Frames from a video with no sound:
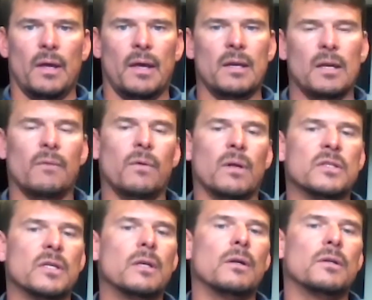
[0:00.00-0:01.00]
And if you
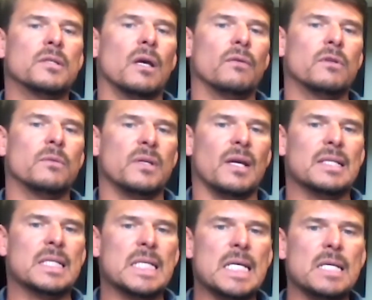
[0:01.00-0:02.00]
consider yourself to be a
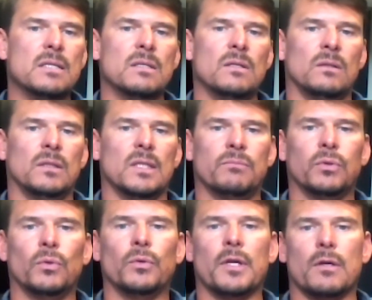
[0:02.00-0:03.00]
seasonal
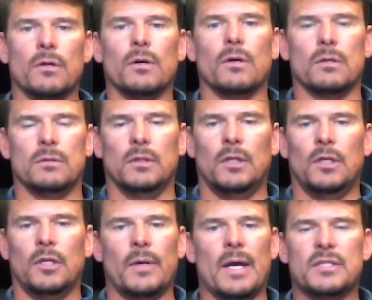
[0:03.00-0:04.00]
employer,
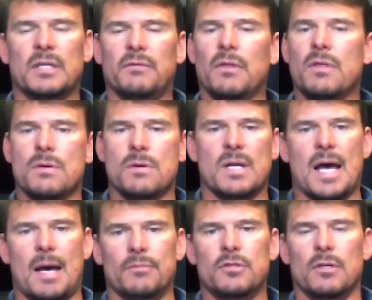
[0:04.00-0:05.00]
you actually have a third
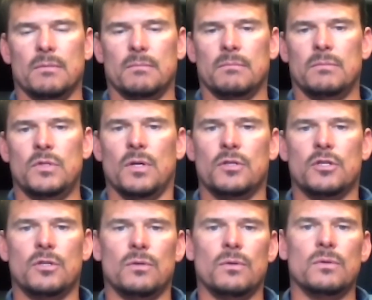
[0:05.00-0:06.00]
option. You can
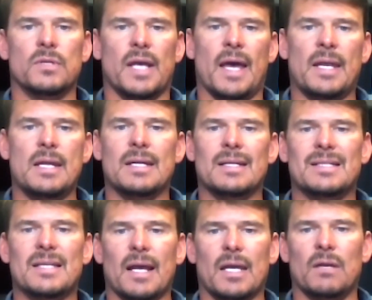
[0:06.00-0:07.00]
choose any
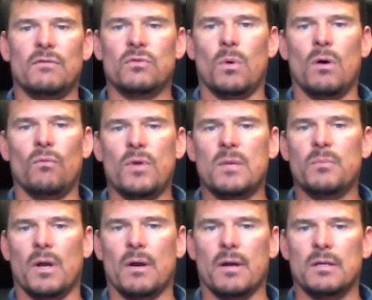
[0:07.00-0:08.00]
consecutive 12-week
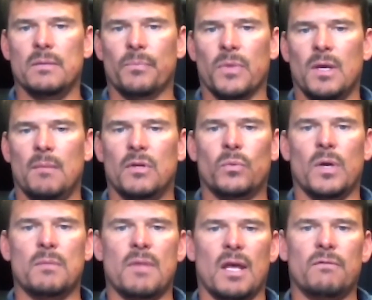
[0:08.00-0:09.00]
period
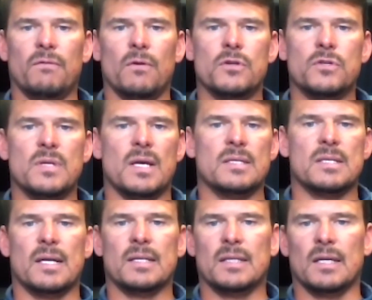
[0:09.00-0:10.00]
between May 1st,
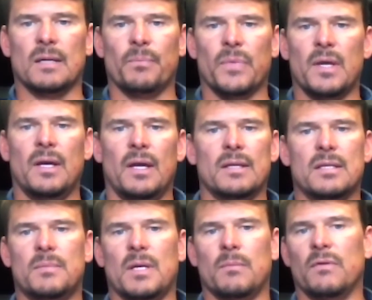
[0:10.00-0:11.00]
2019 and
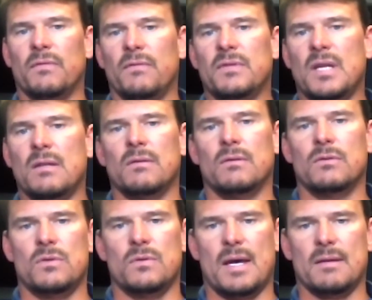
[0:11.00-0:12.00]
September 15th,
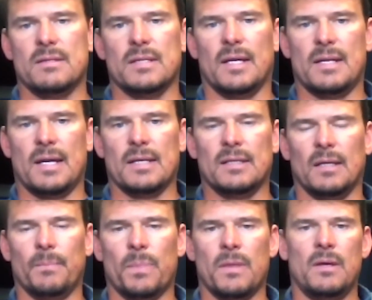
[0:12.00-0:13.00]

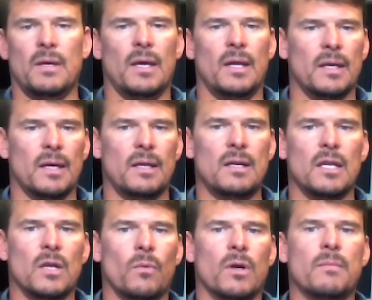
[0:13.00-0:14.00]
2019. And again,
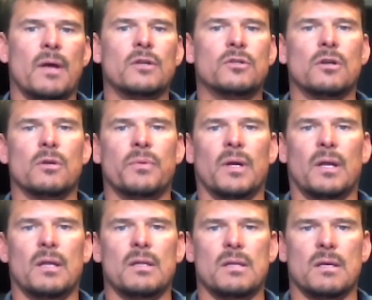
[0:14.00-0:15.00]
you want to make sure you're
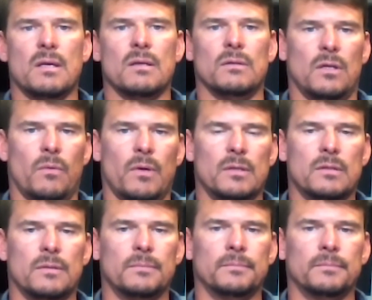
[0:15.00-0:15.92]
picking the lowest.